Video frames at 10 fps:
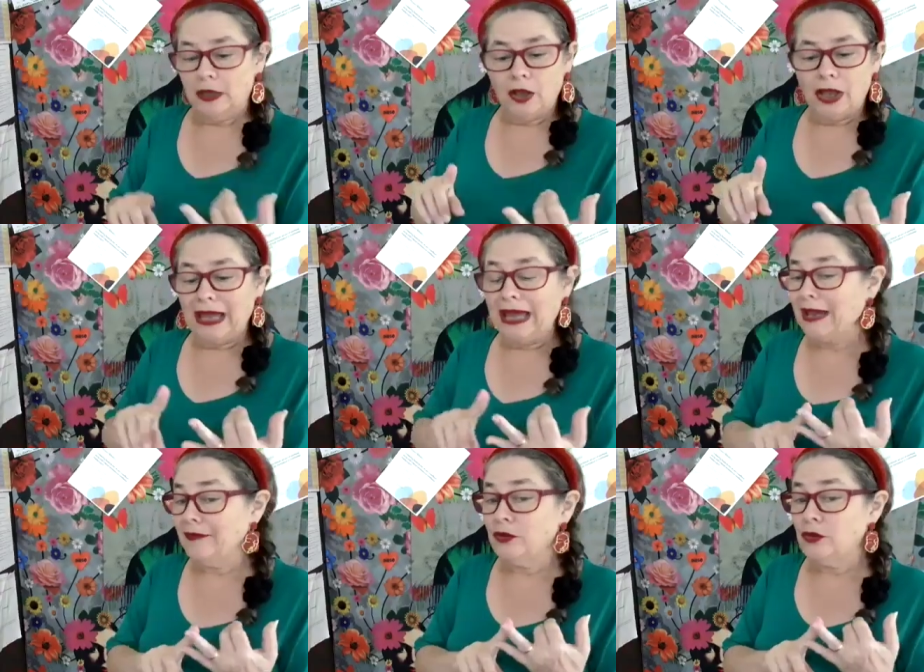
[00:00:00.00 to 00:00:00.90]
Yeah.
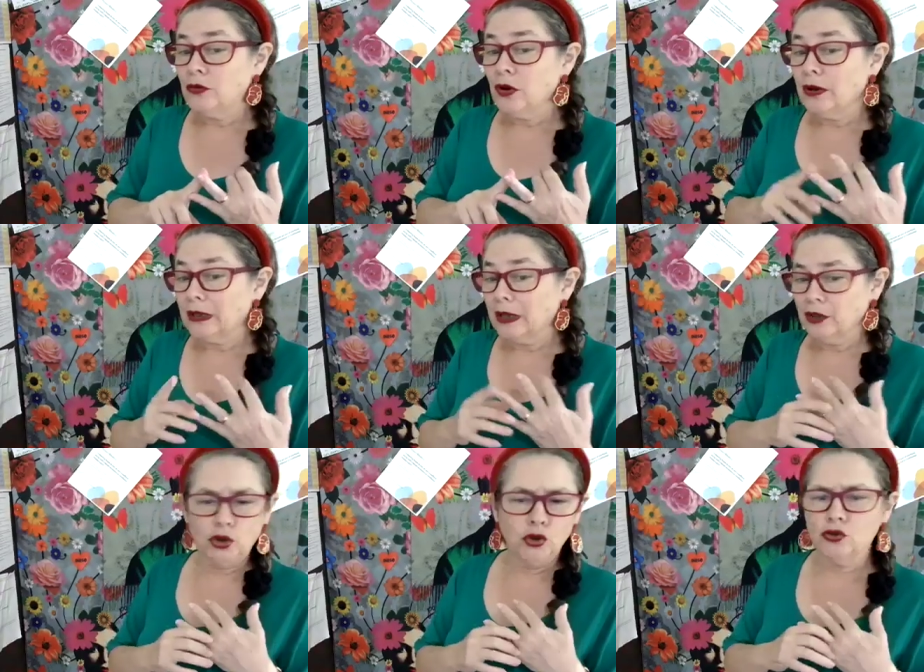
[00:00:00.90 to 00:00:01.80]
Have you got a
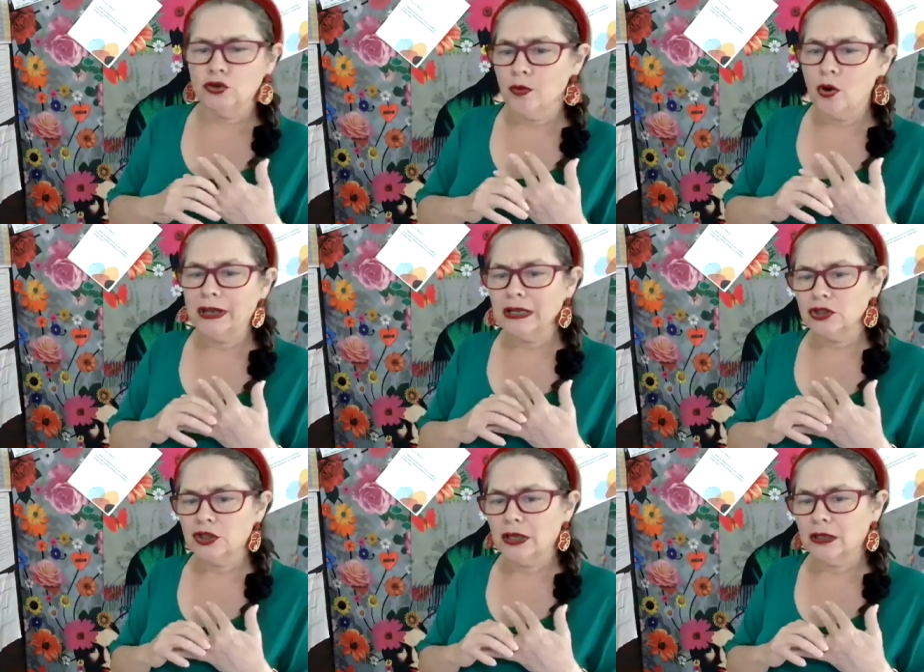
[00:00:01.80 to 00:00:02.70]
huge
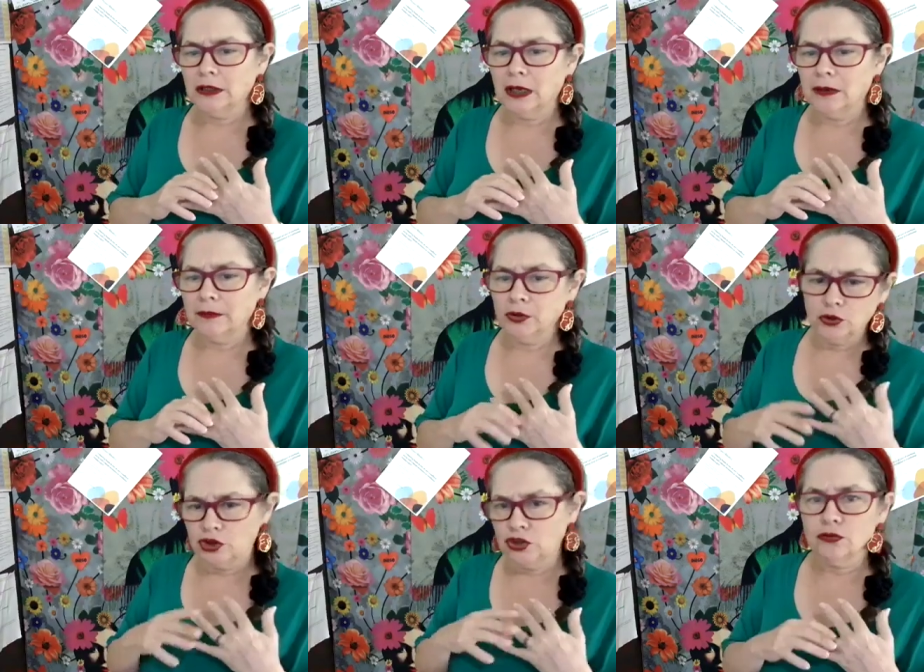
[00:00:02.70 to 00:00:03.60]
mortgage that
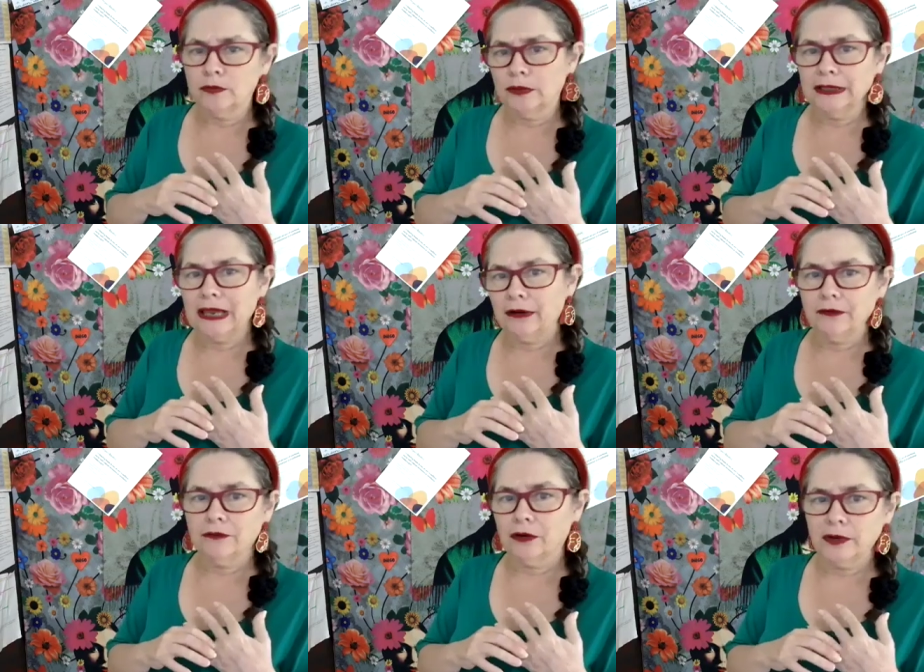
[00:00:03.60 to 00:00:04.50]
your children will
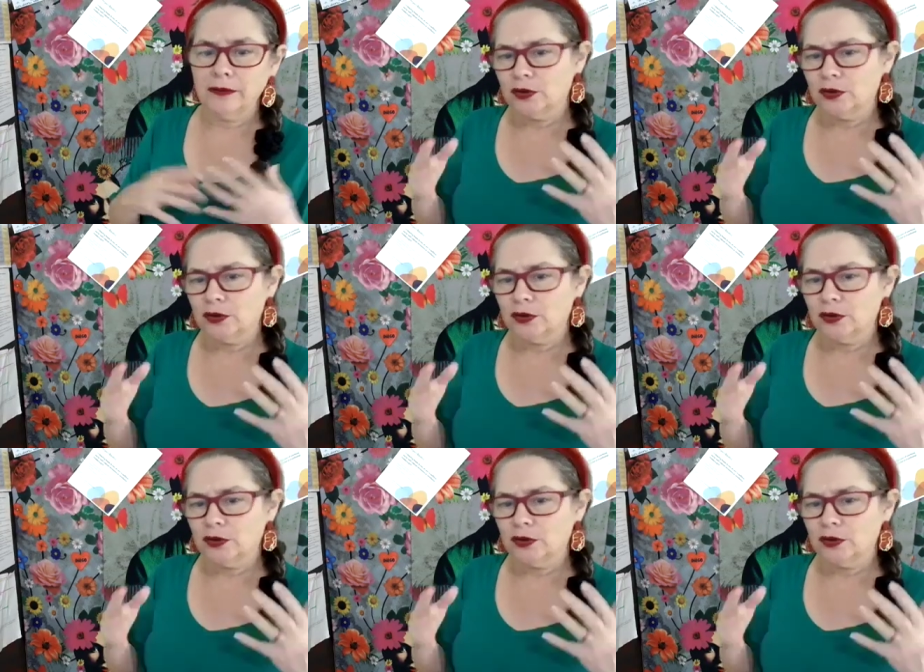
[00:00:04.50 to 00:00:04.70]
inherit from you?